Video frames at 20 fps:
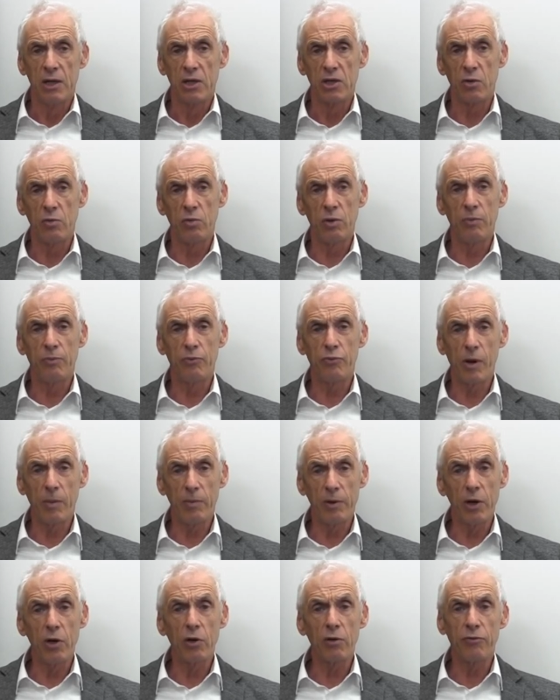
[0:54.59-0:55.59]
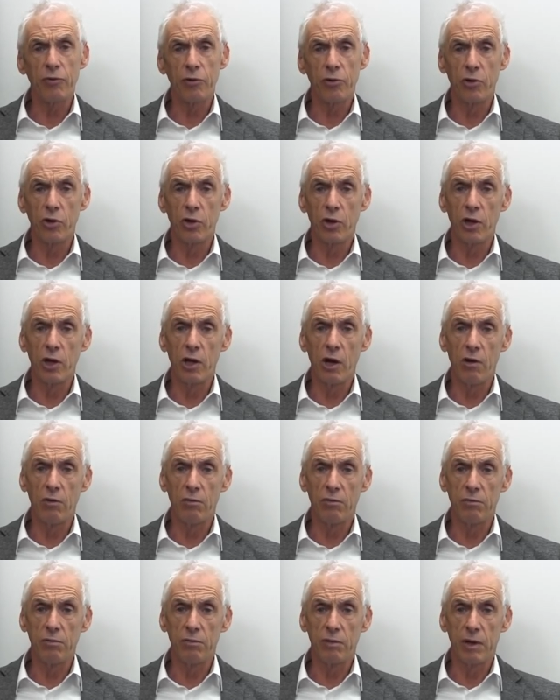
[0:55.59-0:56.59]
So we'll probably look for another
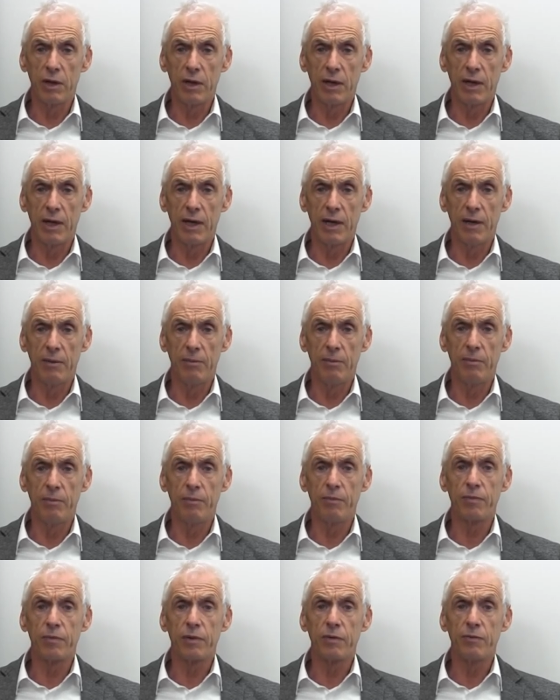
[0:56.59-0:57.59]
loan. Um,